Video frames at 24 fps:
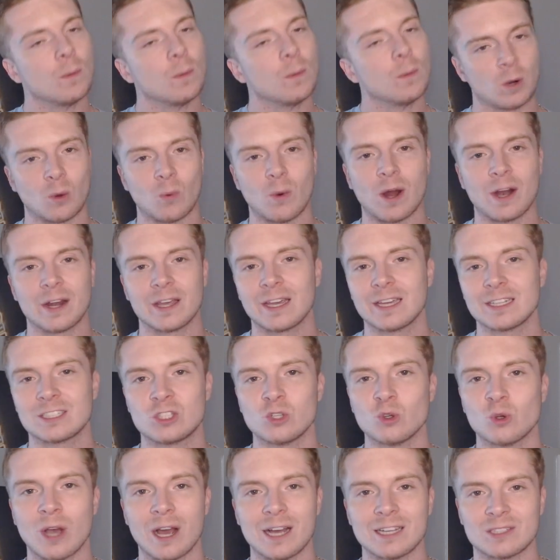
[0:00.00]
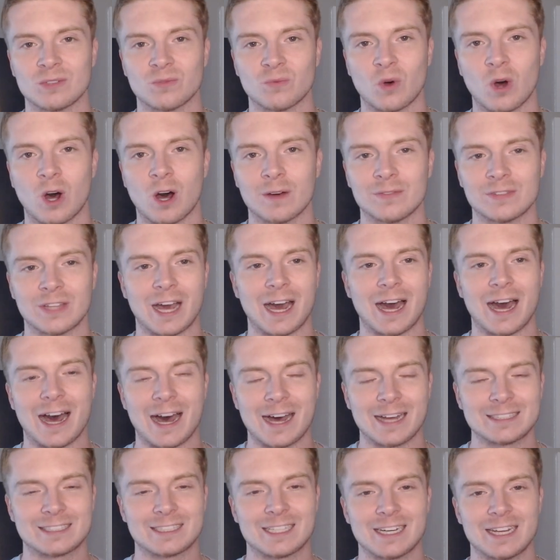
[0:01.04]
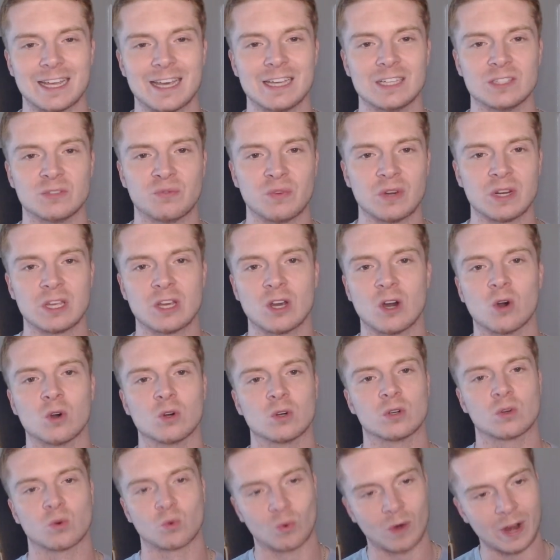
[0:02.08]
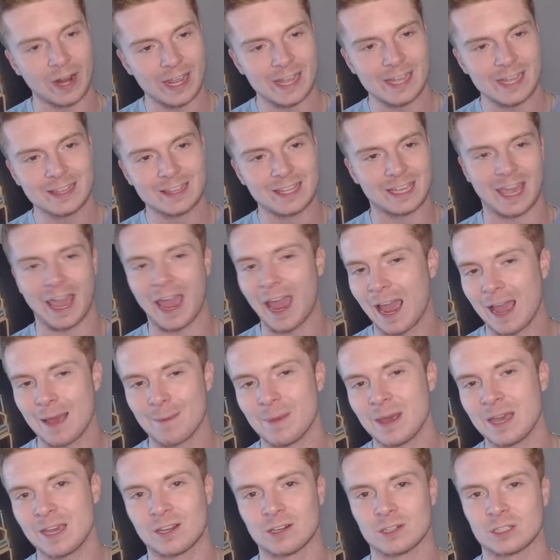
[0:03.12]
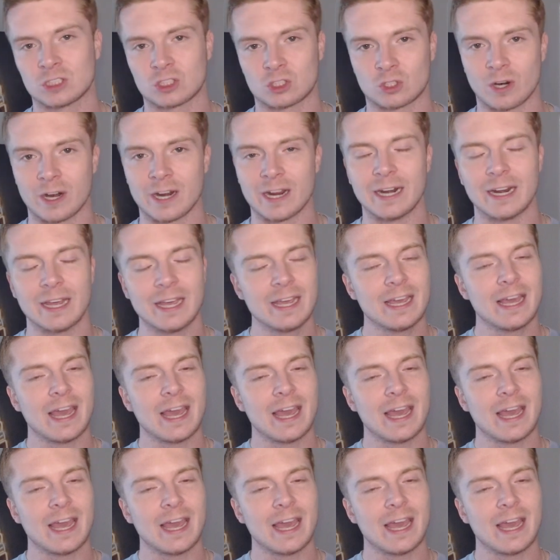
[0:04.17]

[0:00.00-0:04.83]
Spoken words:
But I want to get you guys involved on today's video. Grade the Cam Akers trade.